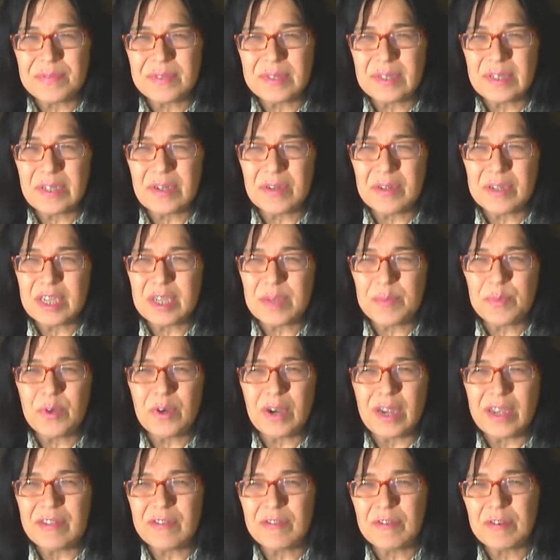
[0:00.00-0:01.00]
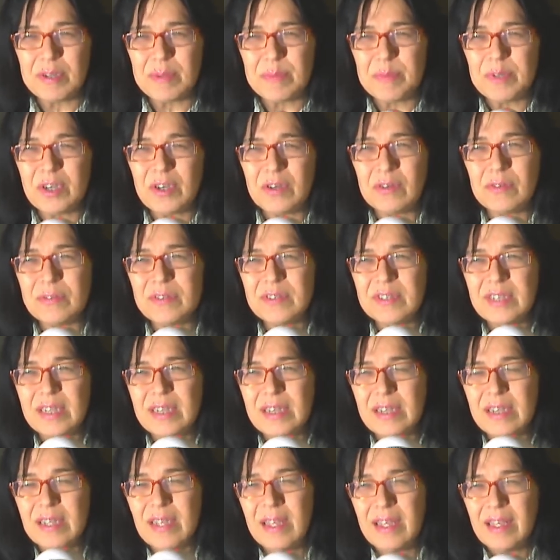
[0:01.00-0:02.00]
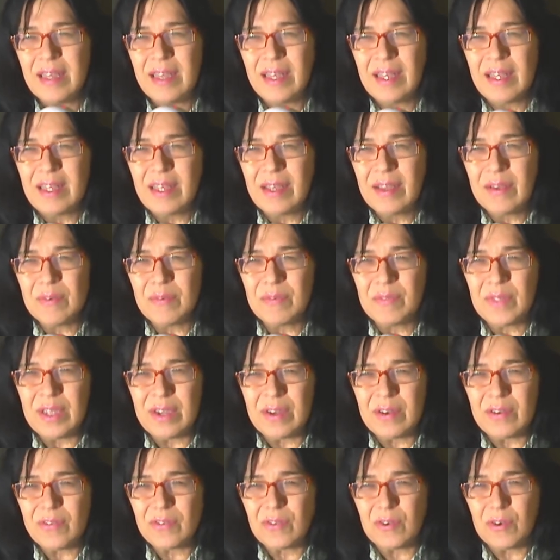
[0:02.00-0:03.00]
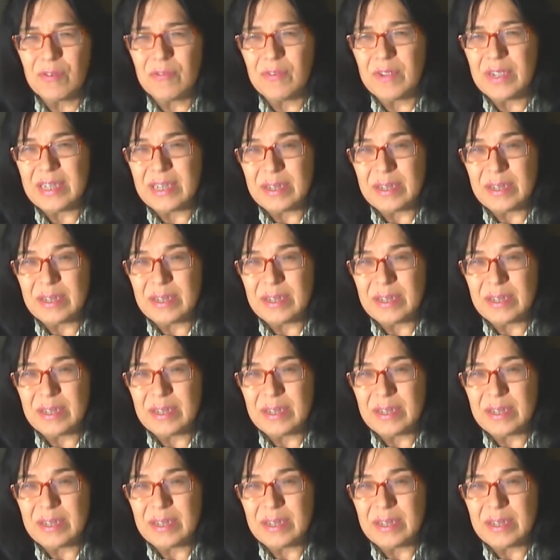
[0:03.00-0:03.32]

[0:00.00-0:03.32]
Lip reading: you know, keep your ice cream cones in that you're serving.